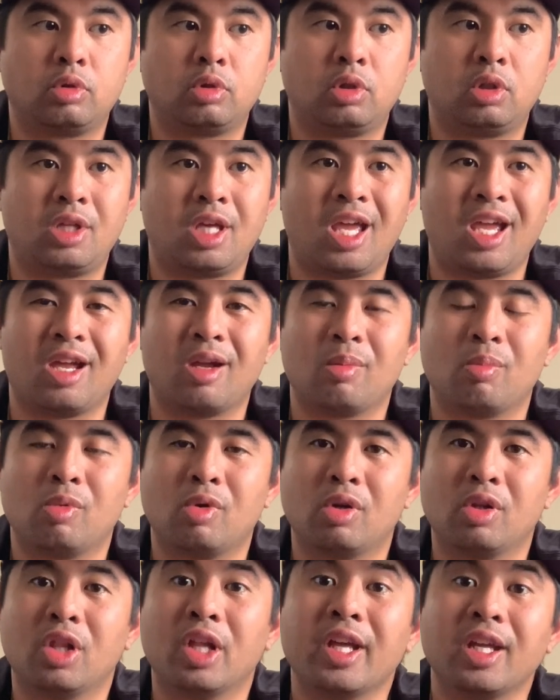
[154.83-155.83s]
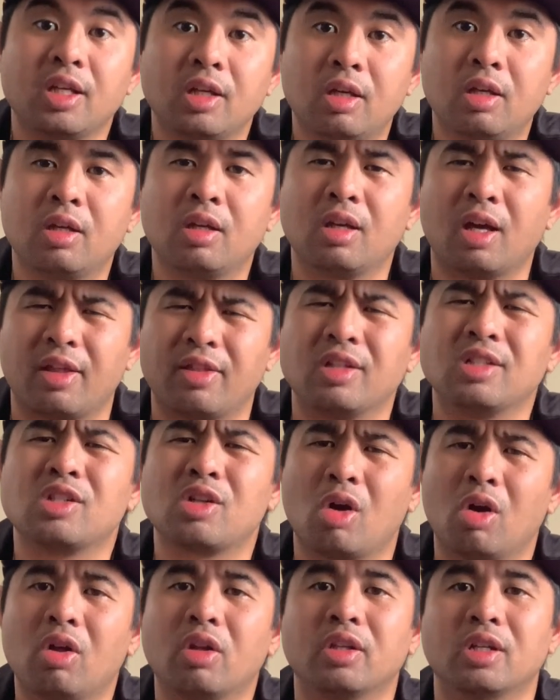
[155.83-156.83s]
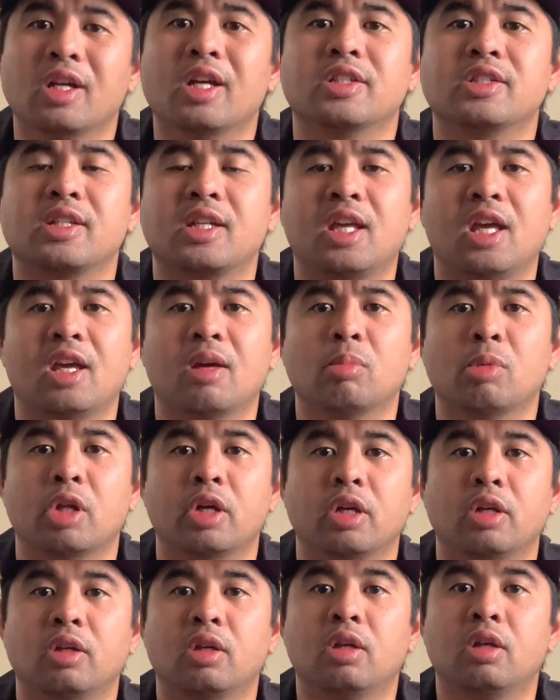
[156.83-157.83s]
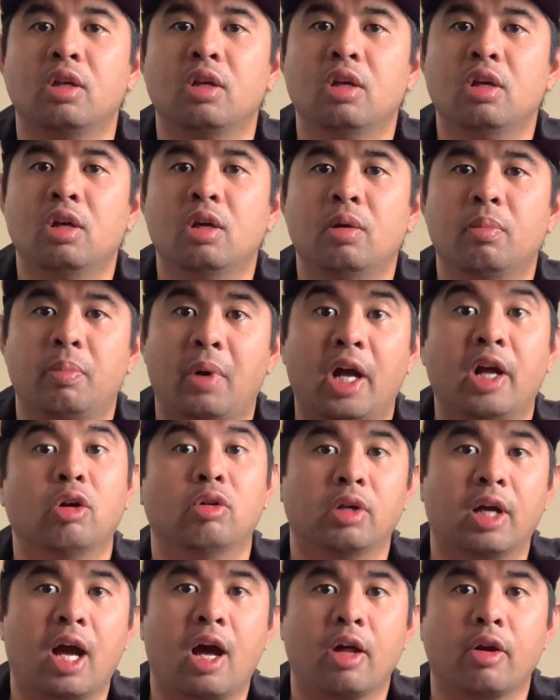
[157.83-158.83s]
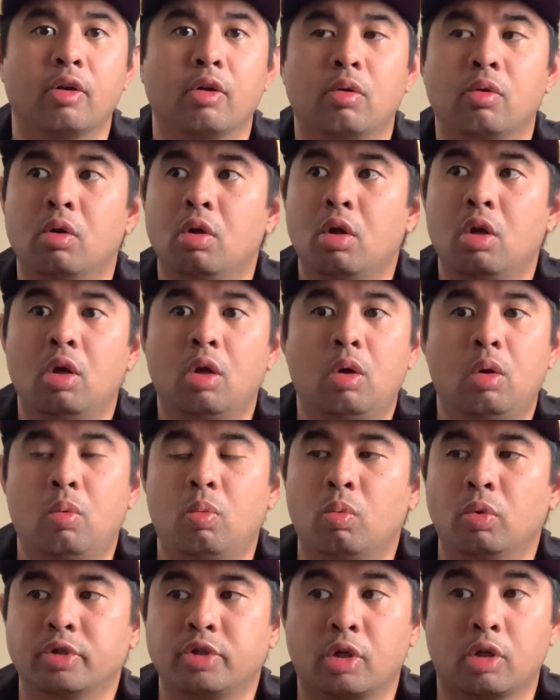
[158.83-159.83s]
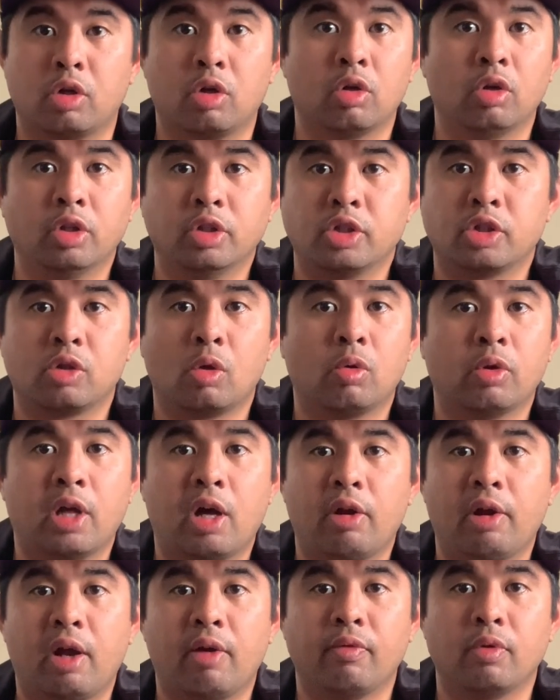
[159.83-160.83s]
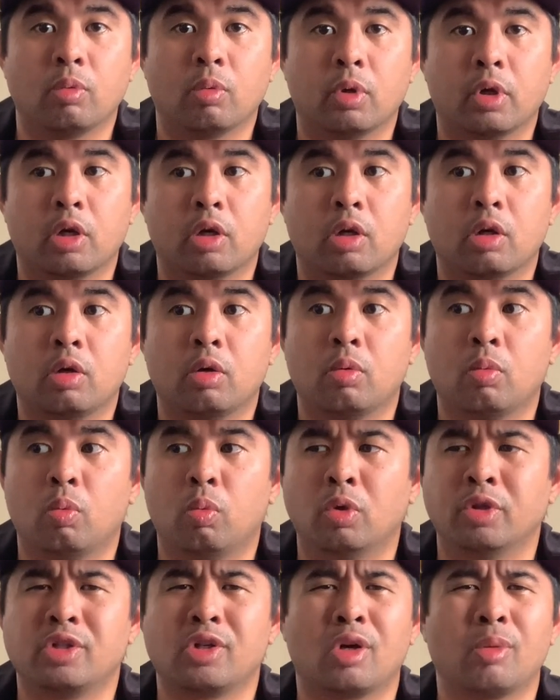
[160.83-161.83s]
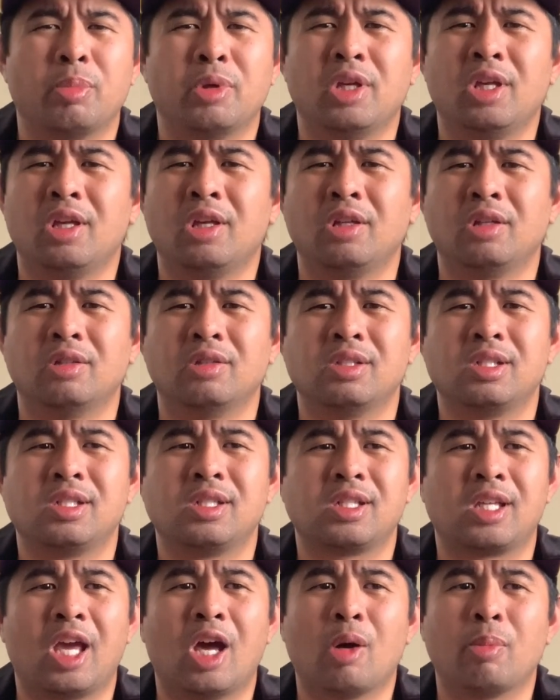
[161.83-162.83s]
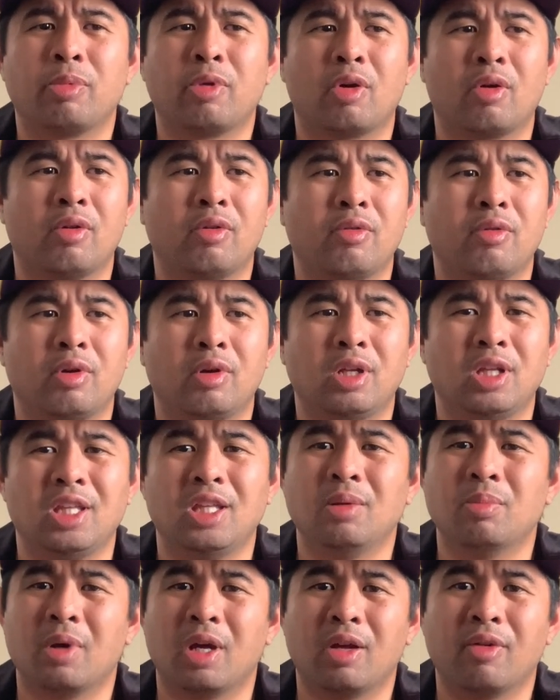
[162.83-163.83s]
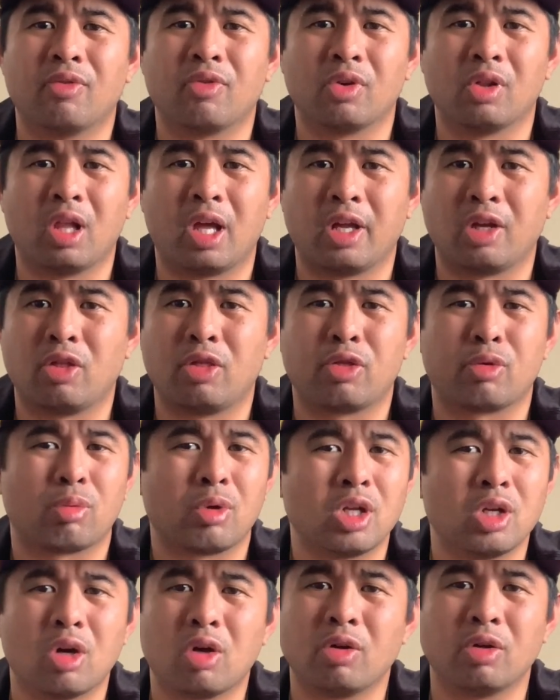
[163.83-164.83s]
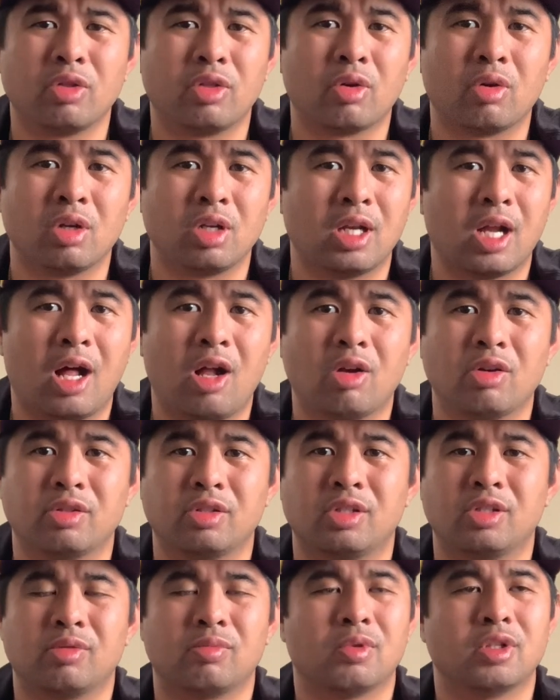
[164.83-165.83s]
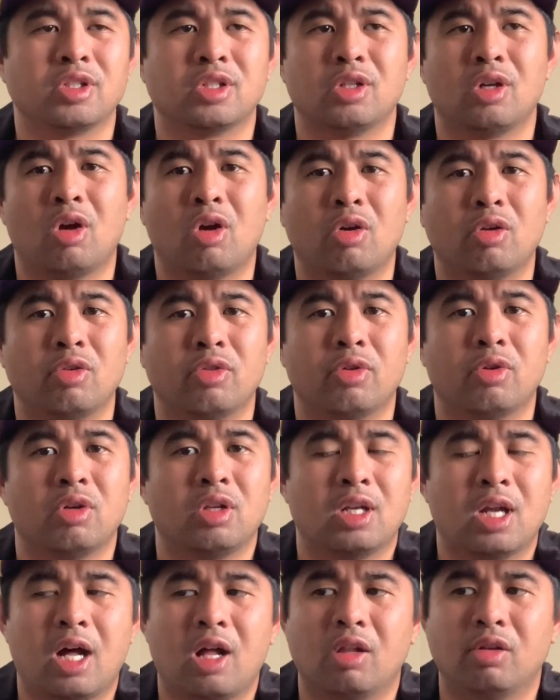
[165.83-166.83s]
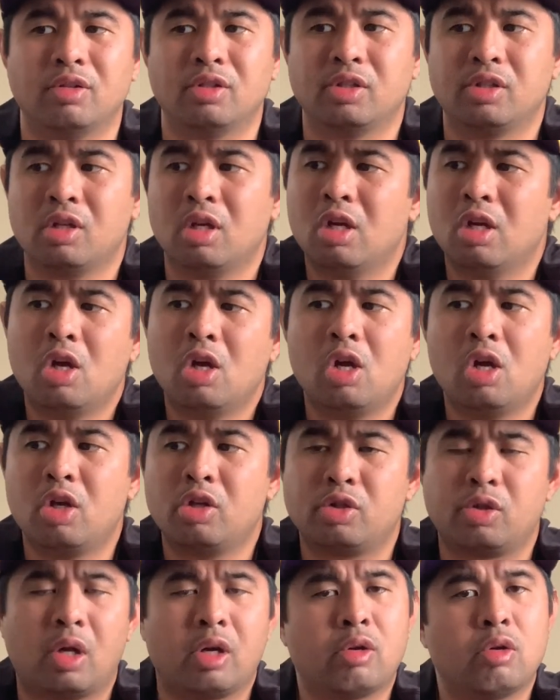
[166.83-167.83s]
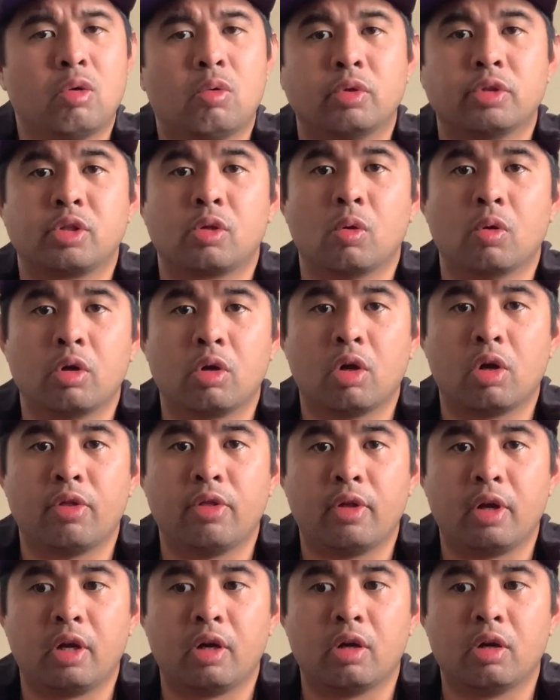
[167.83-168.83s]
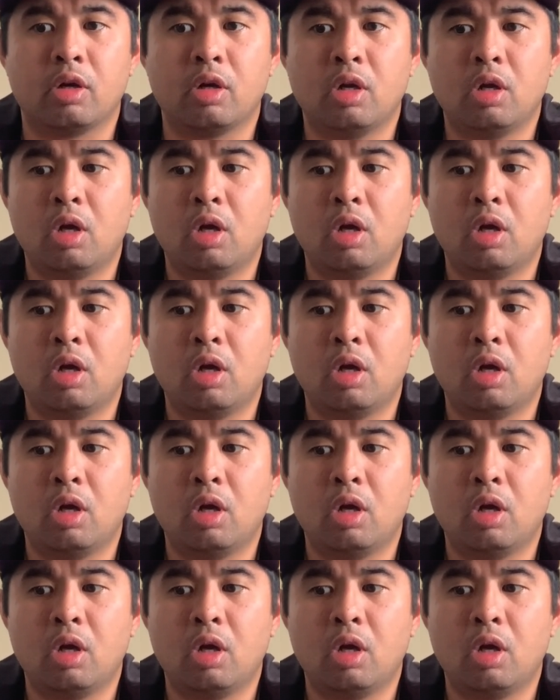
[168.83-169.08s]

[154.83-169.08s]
Camera Link, I think it's called. Yeah, it's a Cam Link by Elgato, which are currently sold out everywhere, which are being scalped on eBay for like $330. It's originally $130. So I don't know what's going on there.